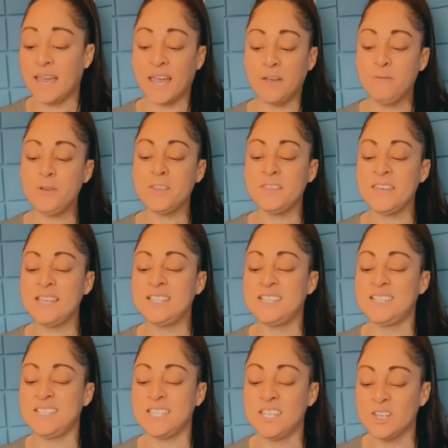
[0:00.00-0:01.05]
Everything
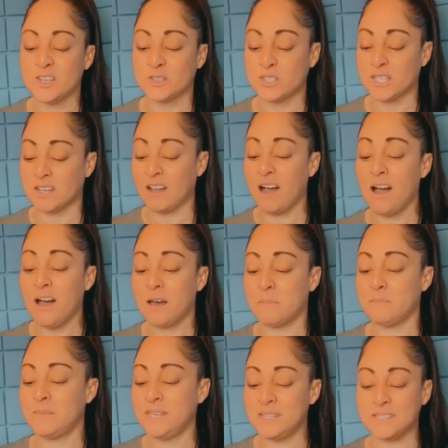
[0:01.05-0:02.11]
still to
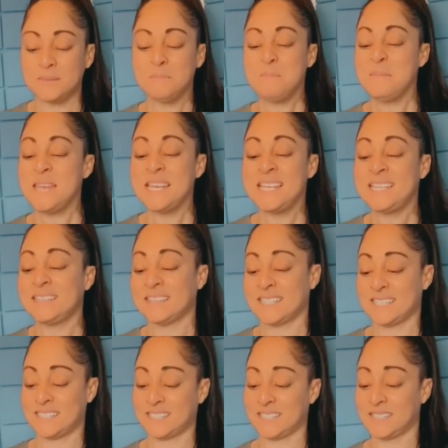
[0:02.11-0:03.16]
come is
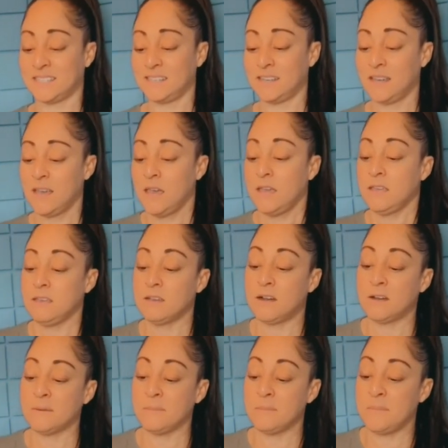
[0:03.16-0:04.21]
meaningless.
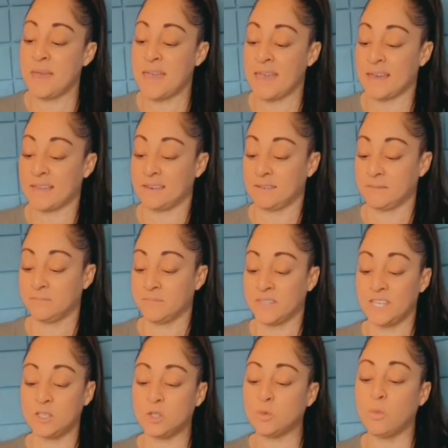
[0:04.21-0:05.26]
Young man,
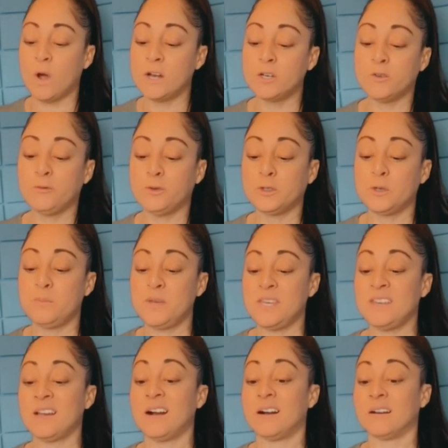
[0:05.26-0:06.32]
it's wonderful to be
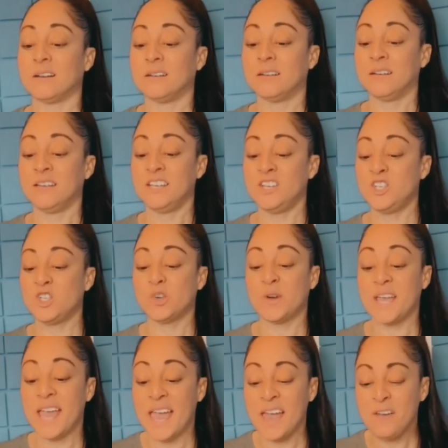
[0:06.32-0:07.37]
young.
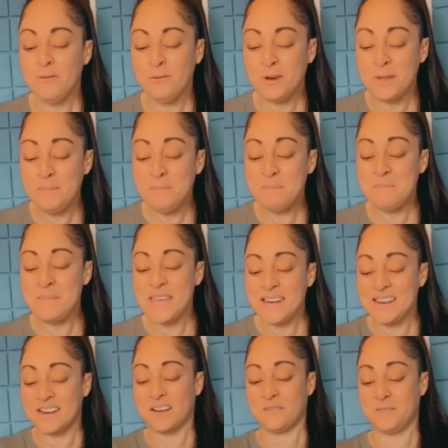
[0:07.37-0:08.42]
Enjoy every
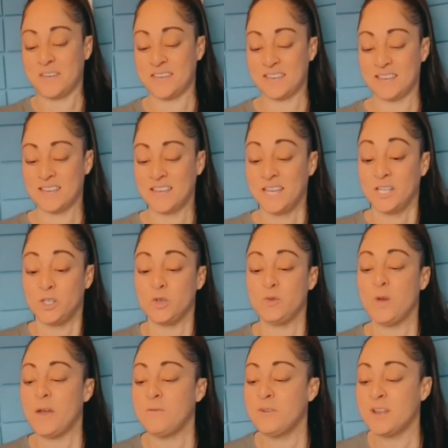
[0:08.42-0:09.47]
minute of it.
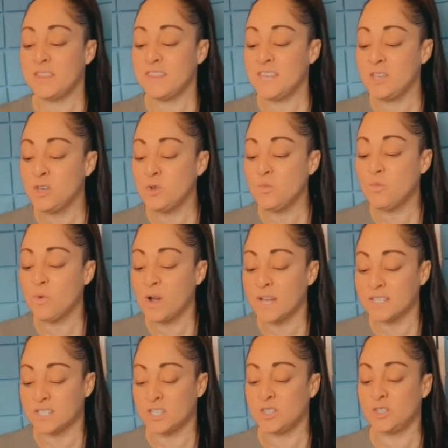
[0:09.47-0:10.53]
Do everything you
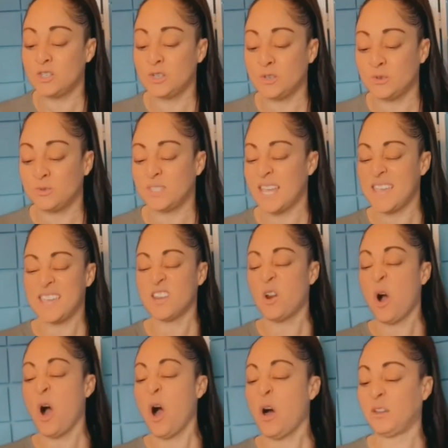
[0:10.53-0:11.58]
want to do. Take it
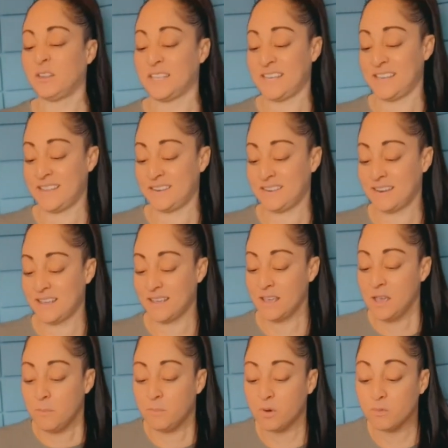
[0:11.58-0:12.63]
all in.
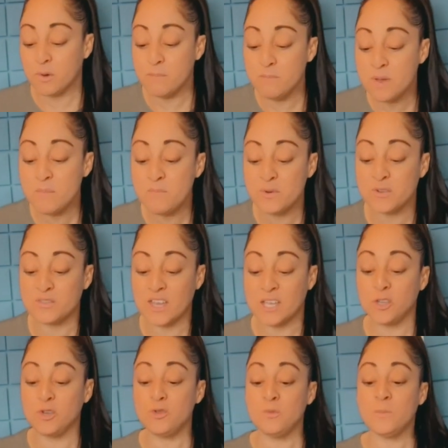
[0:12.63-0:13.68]
But remember
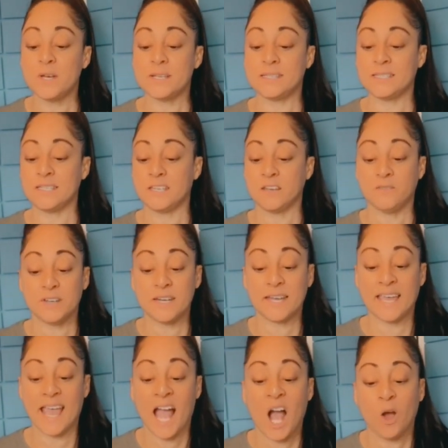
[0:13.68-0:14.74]
that you must give an
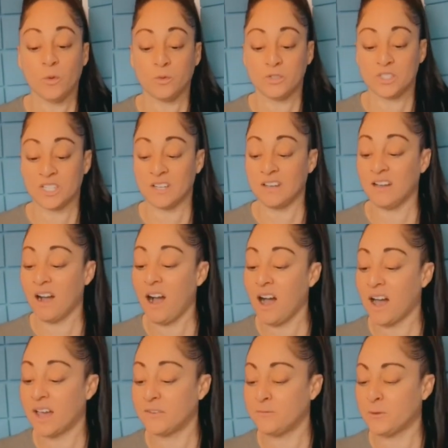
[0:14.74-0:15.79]
account to
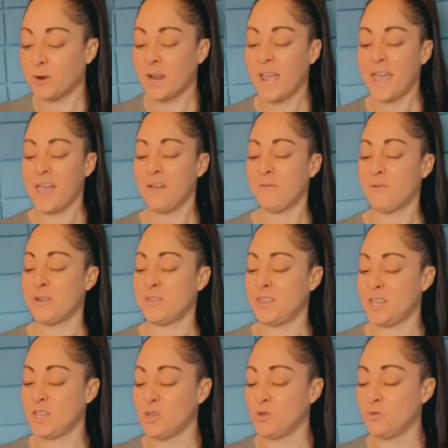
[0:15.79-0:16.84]
God for
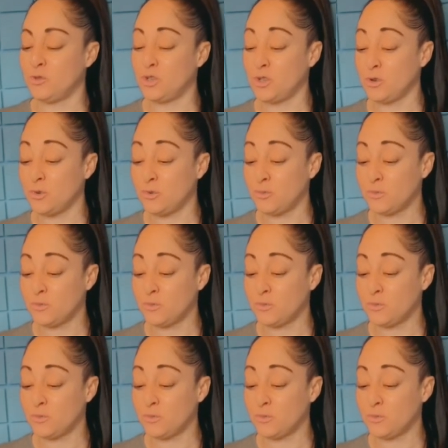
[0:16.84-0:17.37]
everything you do.